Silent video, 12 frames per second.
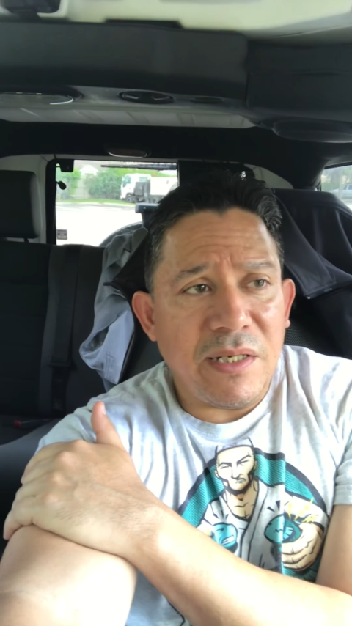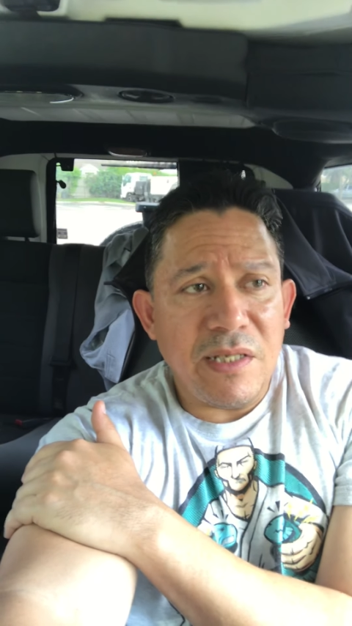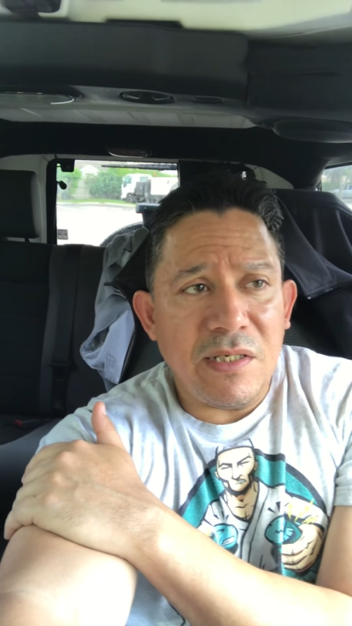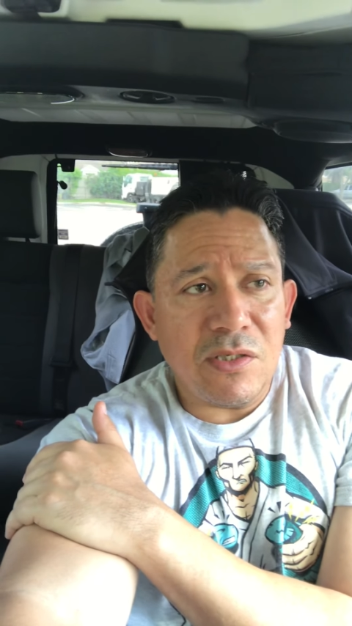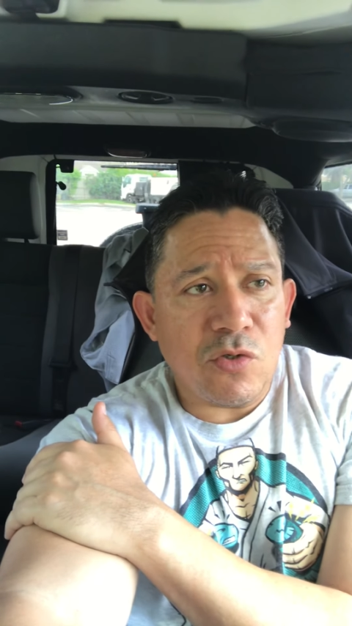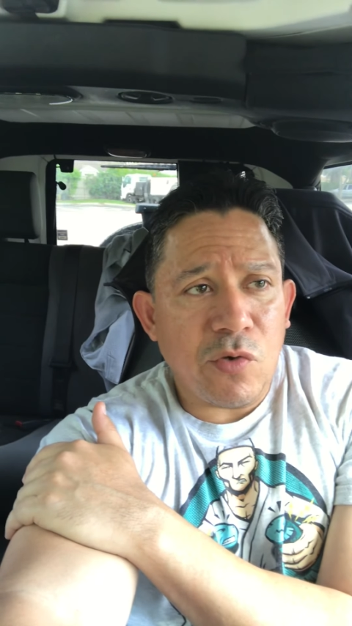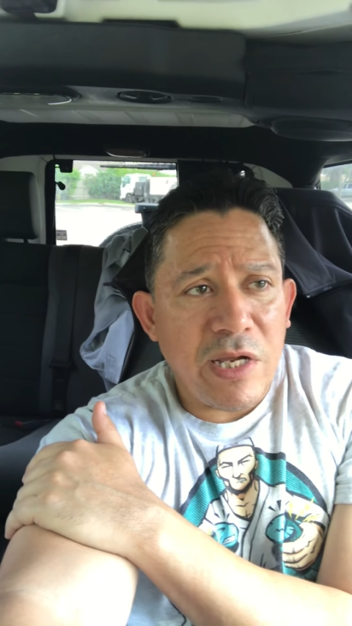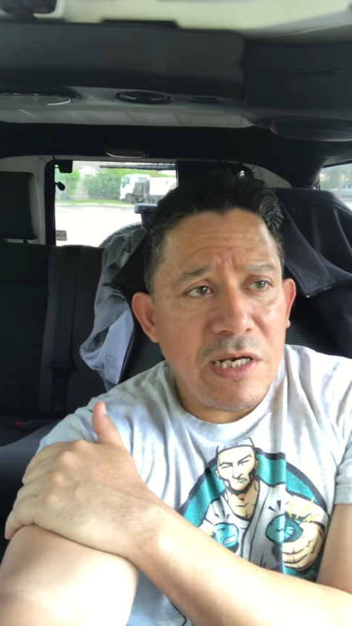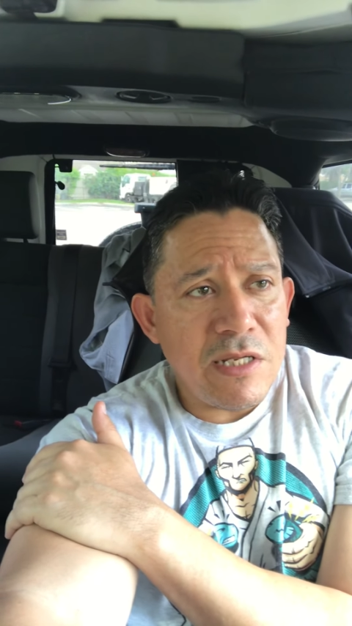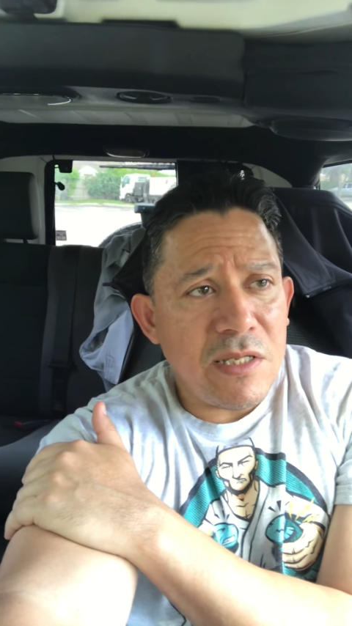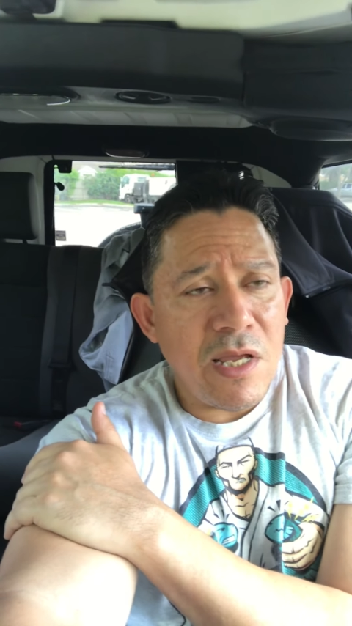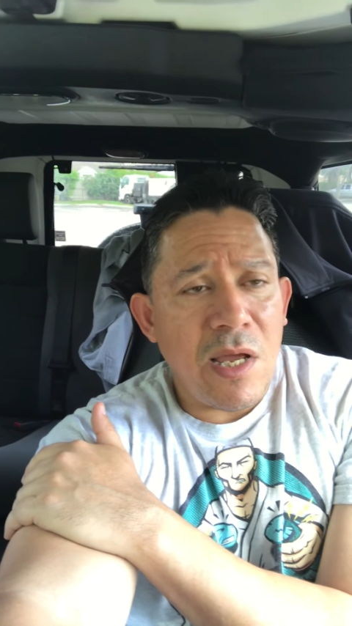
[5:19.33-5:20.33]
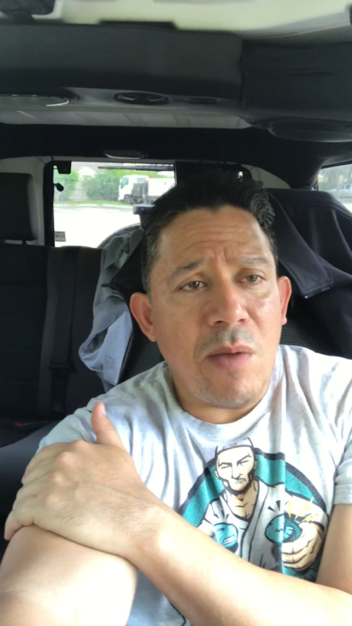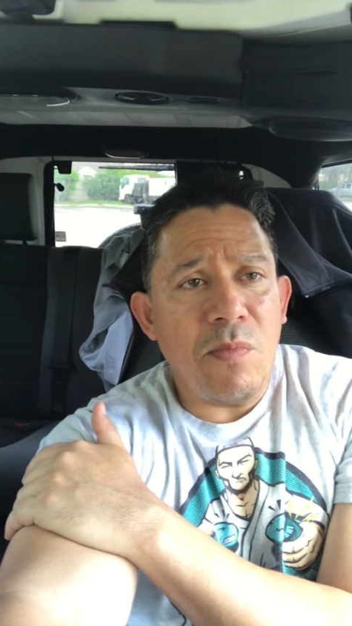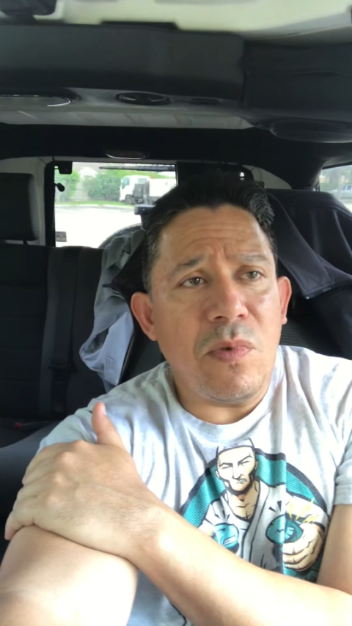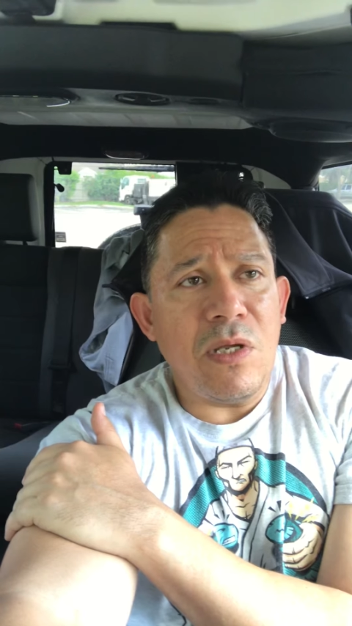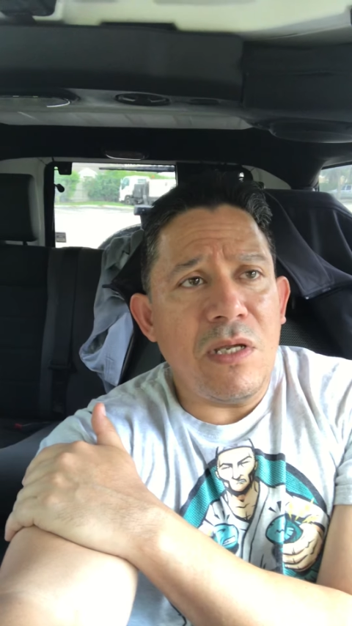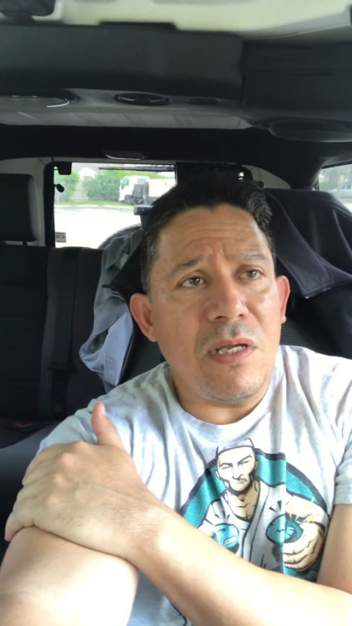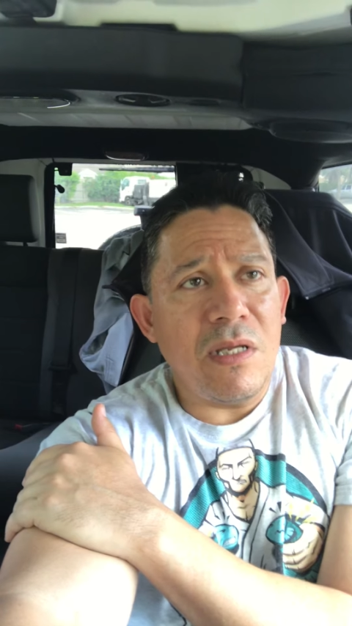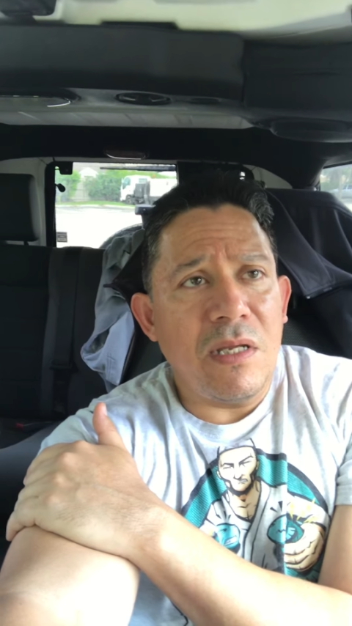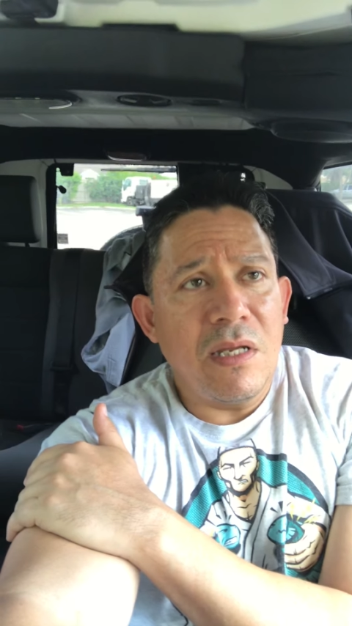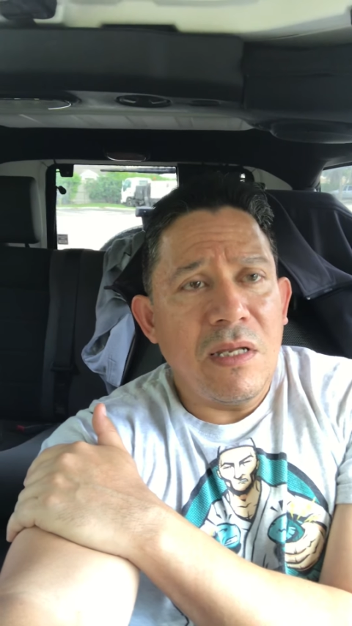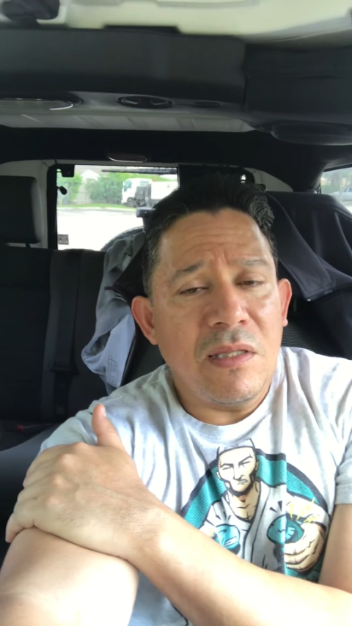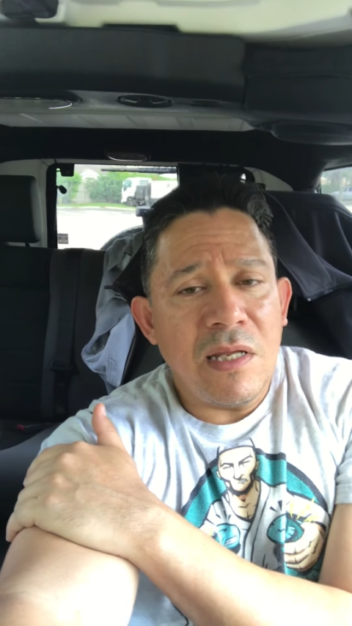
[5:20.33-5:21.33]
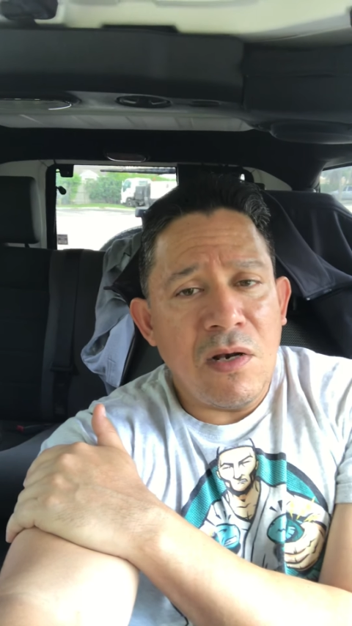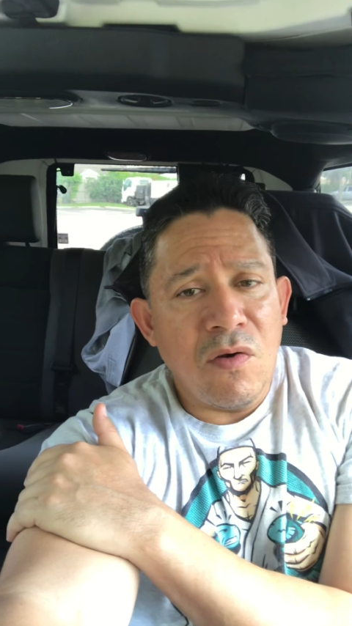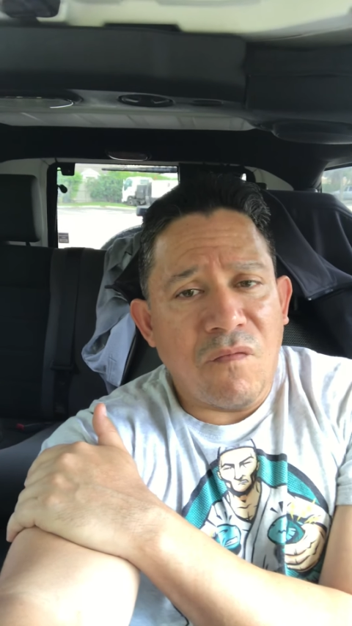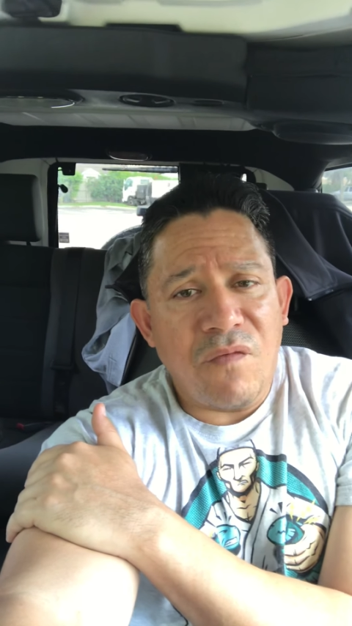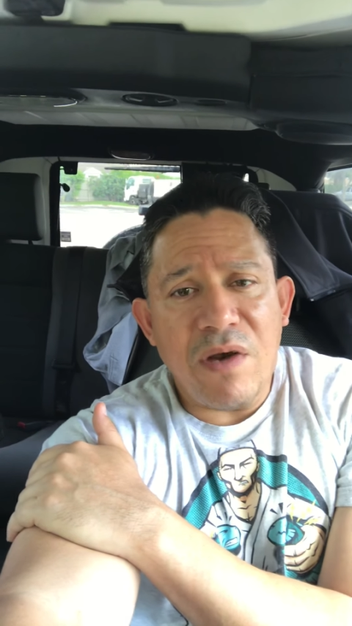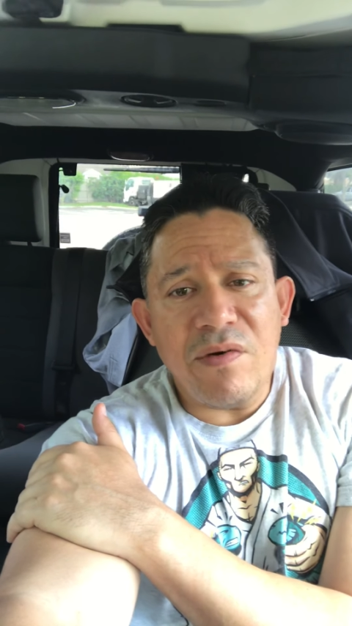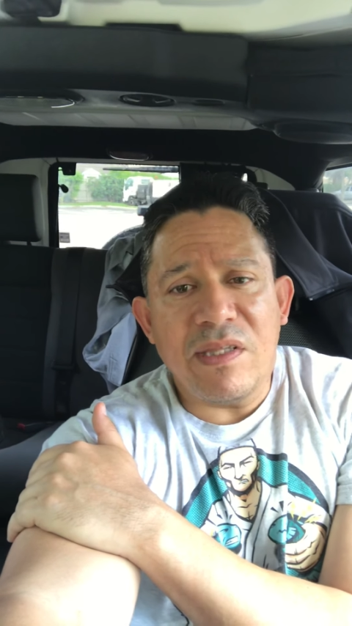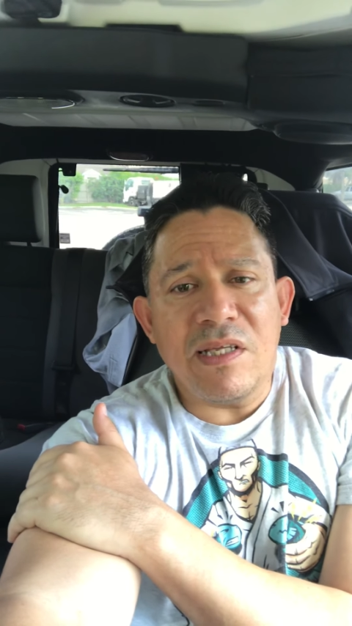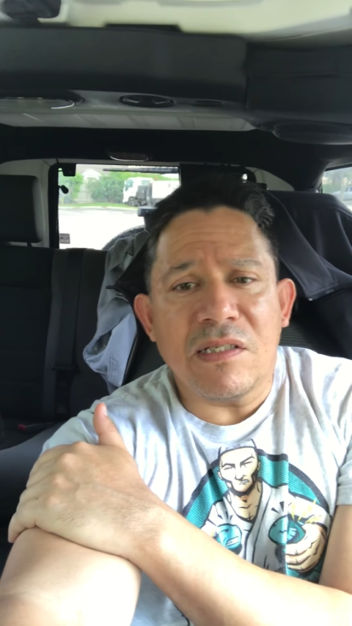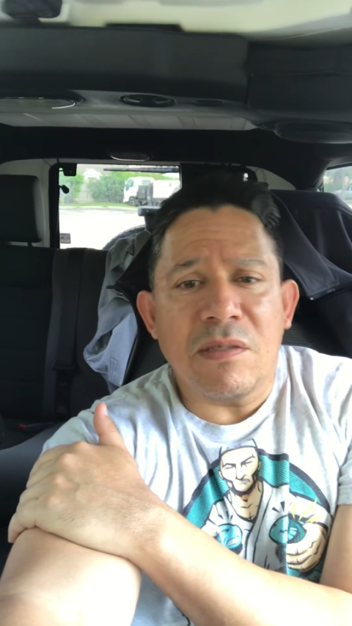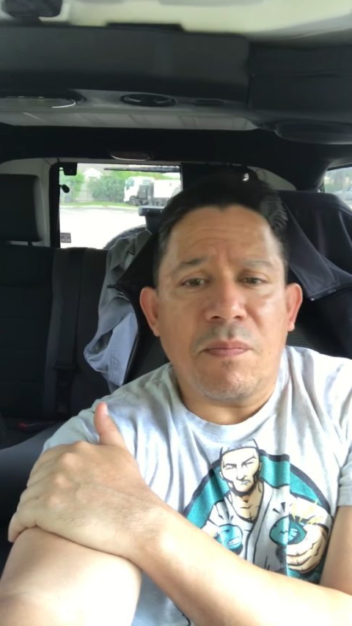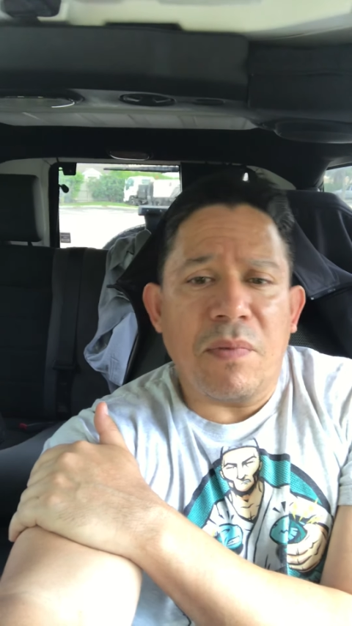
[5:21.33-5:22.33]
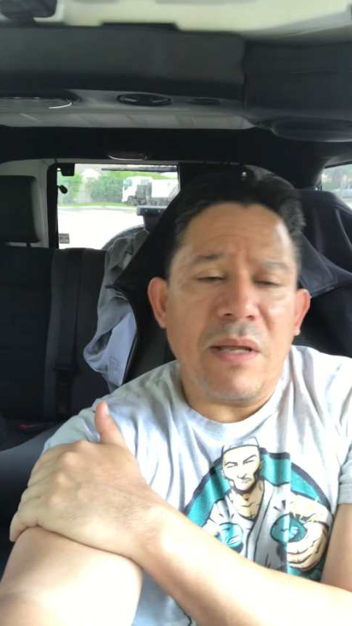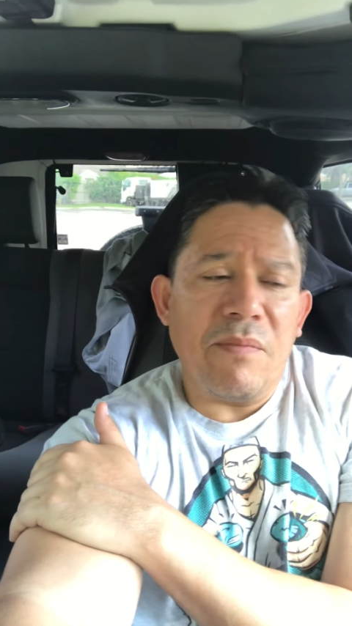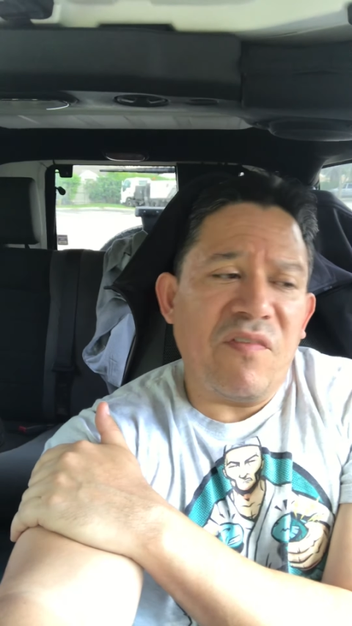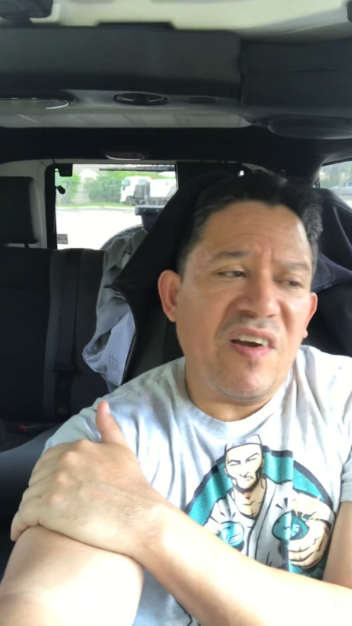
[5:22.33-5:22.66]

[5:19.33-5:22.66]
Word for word: He's training them. He they look very disciplined,